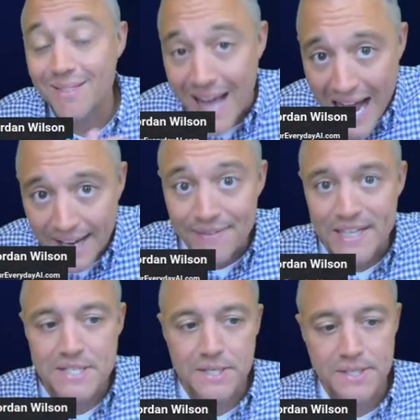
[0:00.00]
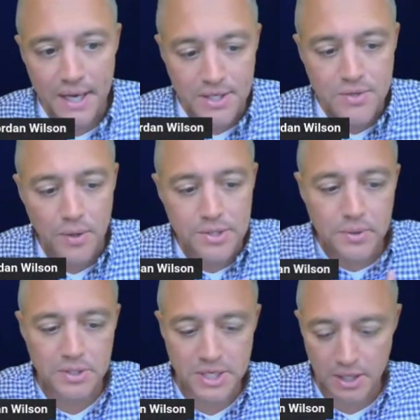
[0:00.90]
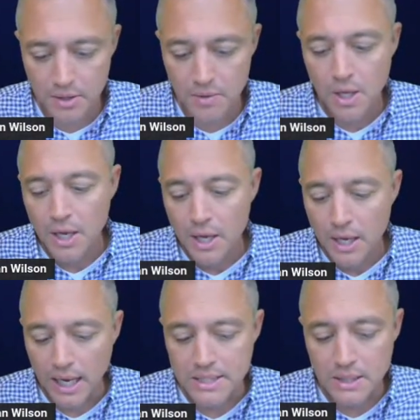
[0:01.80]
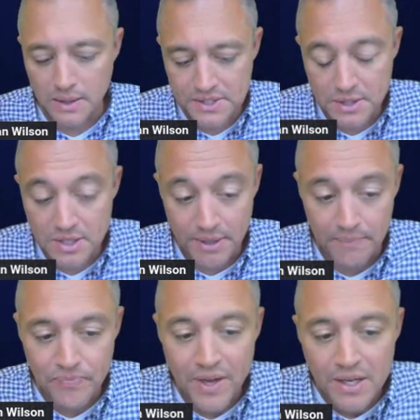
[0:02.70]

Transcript: Live Assistant is going to continue to listen to me.